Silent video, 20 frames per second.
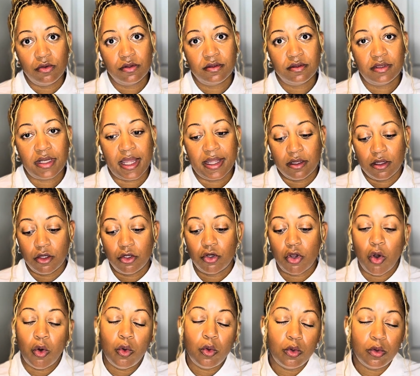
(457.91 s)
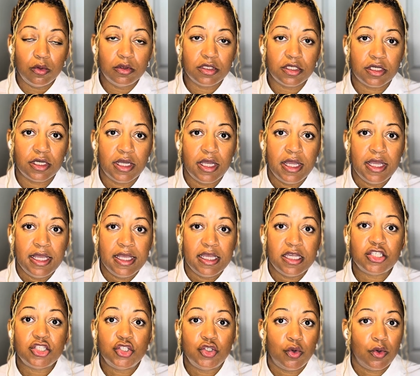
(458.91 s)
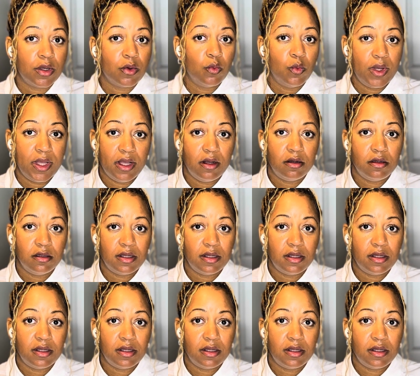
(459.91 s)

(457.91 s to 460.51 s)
Like gold is doing well.